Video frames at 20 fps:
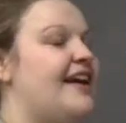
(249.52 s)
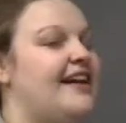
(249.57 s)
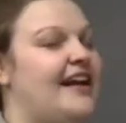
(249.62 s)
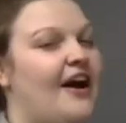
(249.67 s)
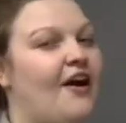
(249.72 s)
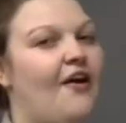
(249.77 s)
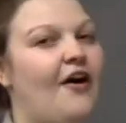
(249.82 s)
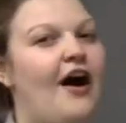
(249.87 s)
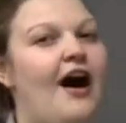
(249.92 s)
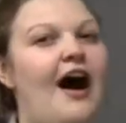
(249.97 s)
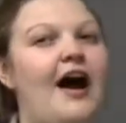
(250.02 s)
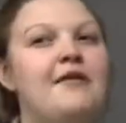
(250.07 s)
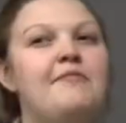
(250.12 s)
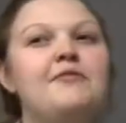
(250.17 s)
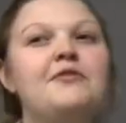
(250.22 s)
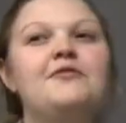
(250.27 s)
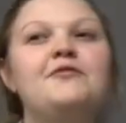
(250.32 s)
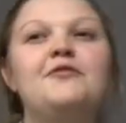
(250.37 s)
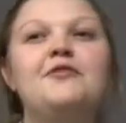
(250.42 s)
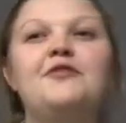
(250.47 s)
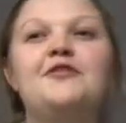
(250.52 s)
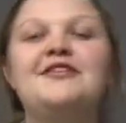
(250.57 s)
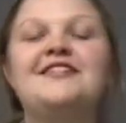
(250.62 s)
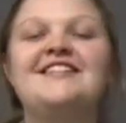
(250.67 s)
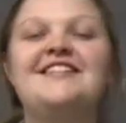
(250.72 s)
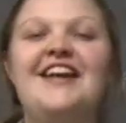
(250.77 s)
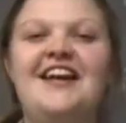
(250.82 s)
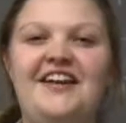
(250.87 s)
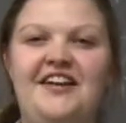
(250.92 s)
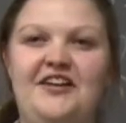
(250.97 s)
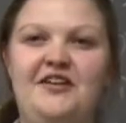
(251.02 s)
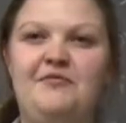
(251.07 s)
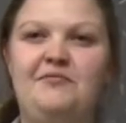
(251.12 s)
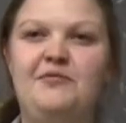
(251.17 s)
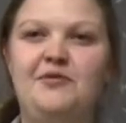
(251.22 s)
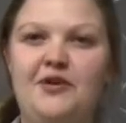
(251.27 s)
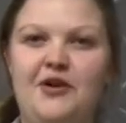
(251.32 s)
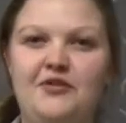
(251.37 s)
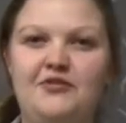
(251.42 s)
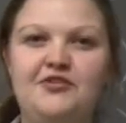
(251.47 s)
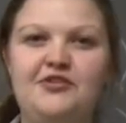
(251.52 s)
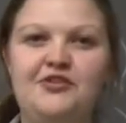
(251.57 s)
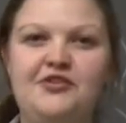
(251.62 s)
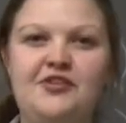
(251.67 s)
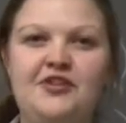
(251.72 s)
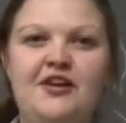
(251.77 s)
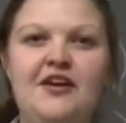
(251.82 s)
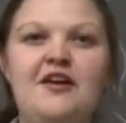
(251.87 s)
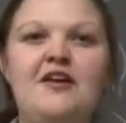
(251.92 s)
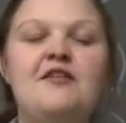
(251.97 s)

Now, I prefer the second approach.